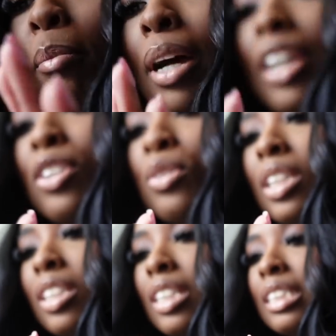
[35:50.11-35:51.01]
my new
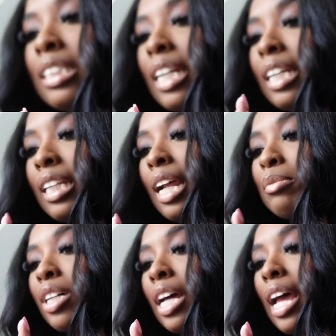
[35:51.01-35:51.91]
little aesthetic that
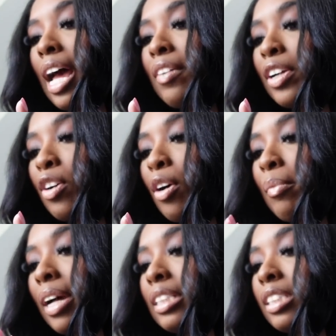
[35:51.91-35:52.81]
I'm trying to have, like, on
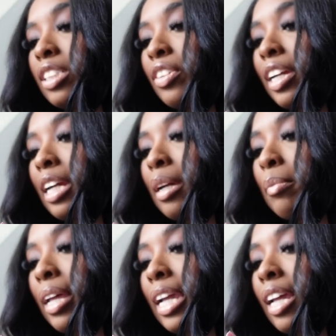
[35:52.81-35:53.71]
my
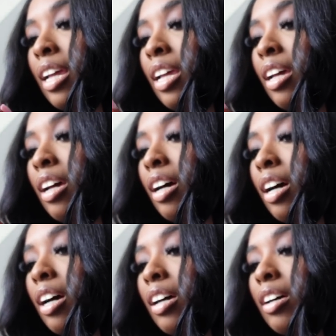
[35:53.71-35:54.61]
Instagram. Like,
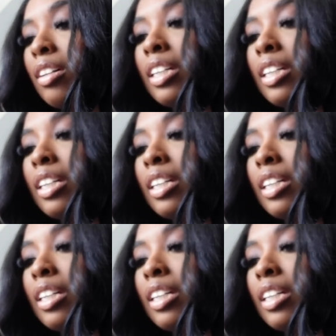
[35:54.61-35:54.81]
oh,